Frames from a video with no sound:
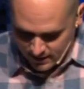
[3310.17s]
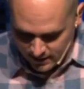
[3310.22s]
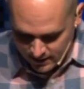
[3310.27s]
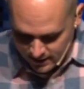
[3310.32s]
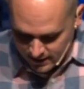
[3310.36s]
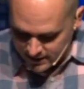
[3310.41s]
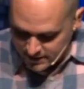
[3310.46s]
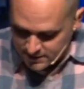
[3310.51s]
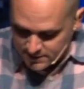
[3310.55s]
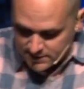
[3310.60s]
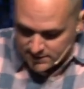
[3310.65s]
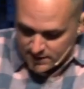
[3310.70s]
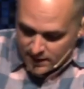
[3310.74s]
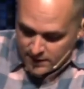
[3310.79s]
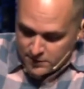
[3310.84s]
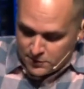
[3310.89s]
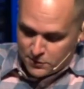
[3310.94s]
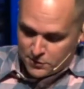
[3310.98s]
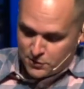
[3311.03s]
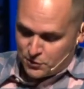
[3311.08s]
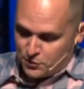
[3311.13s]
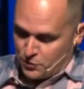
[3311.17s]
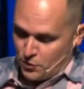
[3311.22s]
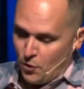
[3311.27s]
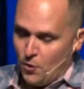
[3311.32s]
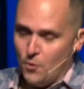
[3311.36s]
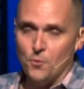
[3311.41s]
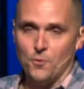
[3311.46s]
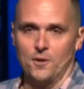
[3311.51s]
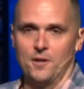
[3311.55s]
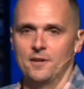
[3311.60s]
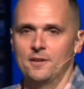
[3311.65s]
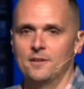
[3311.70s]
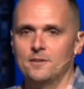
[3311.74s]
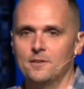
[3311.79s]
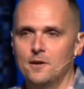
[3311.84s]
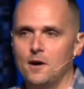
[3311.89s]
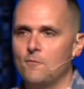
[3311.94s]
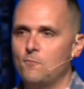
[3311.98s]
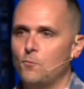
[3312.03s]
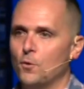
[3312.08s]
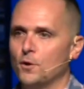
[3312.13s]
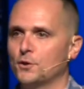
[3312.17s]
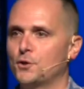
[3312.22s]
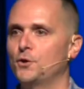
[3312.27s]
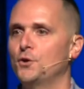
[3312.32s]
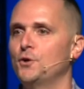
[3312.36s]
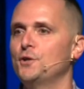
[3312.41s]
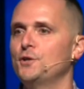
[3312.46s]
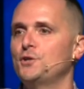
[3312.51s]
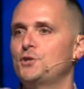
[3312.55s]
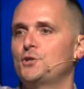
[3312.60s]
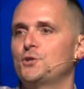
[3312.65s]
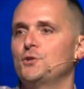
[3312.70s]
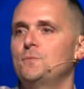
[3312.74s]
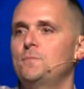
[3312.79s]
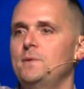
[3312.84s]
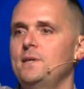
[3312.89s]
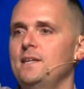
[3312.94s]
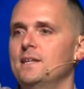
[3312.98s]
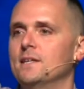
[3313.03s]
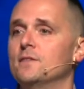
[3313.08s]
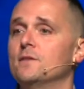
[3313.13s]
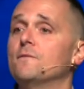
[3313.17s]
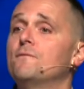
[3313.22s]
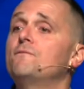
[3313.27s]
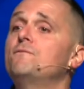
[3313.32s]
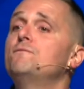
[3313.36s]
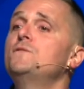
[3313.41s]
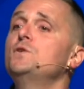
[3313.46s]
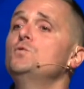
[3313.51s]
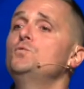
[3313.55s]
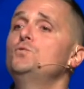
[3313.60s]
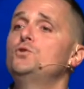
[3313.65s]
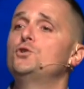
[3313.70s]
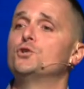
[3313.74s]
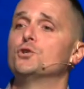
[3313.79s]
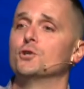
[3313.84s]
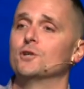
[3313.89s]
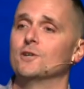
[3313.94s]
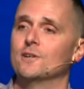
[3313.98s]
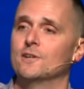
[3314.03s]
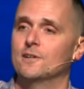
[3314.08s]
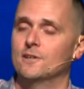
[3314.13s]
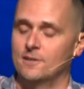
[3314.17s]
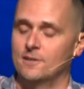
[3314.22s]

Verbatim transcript: It incites stoke of what could and should be in the future.